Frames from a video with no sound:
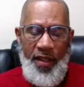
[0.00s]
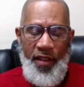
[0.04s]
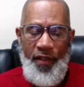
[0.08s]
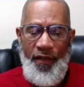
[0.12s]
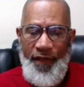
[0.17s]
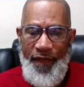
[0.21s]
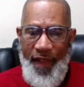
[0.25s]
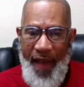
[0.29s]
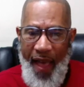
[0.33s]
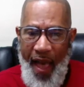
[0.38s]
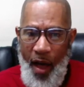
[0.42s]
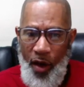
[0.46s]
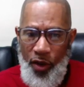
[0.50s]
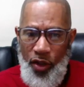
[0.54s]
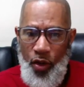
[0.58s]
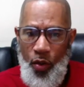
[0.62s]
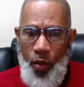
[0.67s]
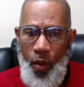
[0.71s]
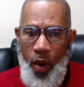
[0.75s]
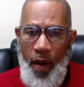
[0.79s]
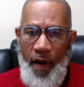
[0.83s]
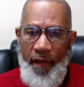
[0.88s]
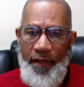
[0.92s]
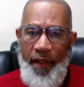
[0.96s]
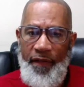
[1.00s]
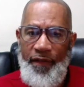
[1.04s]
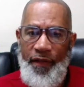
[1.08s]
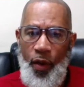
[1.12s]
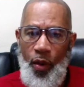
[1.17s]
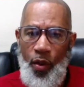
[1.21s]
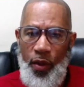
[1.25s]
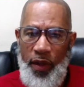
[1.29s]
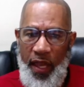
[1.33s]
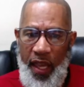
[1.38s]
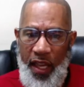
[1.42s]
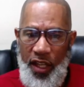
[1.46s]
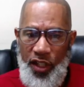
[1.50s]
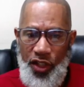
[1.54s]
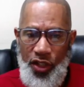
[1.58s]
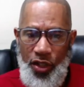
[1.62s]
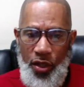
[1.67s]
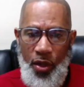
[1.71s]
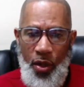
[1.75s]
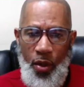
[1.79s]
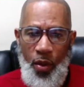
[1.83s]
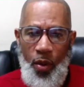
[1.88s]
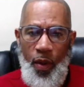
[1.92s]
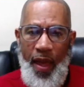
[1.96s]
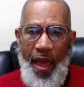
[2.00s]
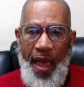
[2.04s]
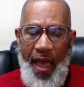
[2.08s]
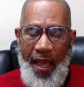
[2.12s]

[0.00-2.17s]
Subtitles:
the value of a vocational